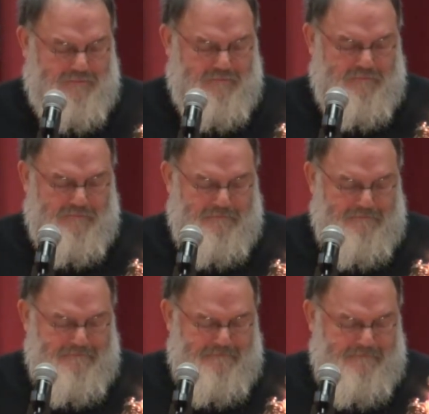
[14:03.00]

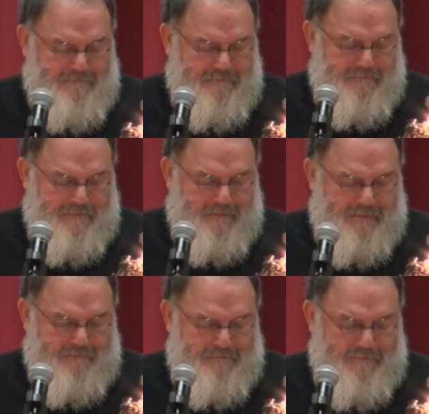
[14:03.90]

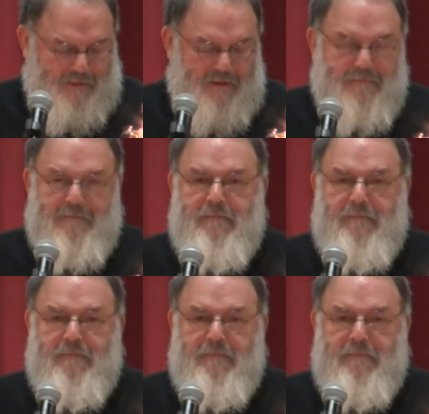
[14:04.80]
(silence)